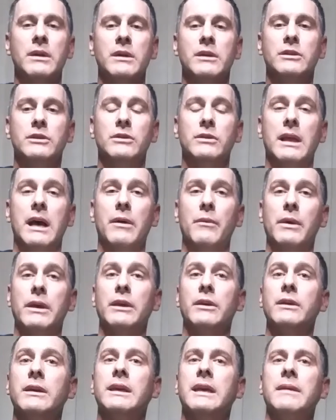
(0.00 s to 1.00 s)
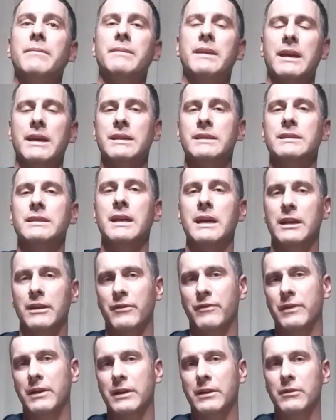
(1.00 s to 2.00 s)
So that way you keep the inside of
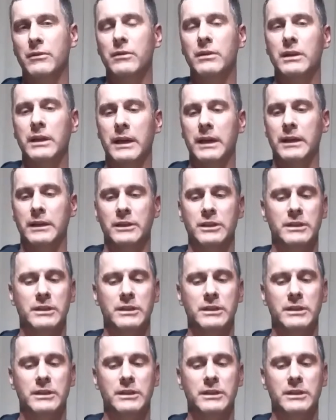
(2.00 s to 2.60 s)
your vehicle clean.